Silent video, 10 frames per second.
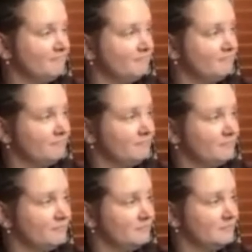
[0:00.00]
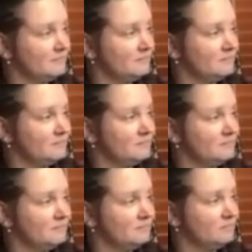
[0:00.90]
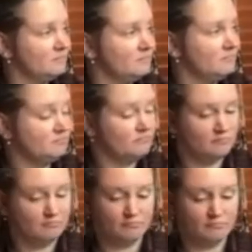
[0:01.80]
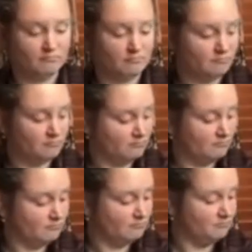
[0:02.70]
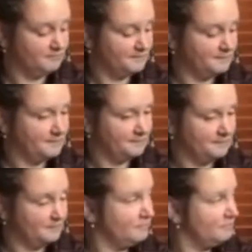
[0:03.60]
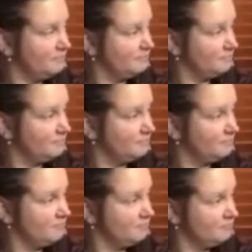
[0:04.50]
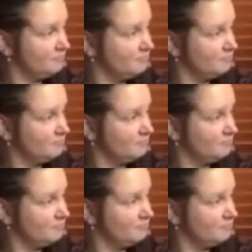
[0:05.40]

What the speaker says: The person shown says nothing.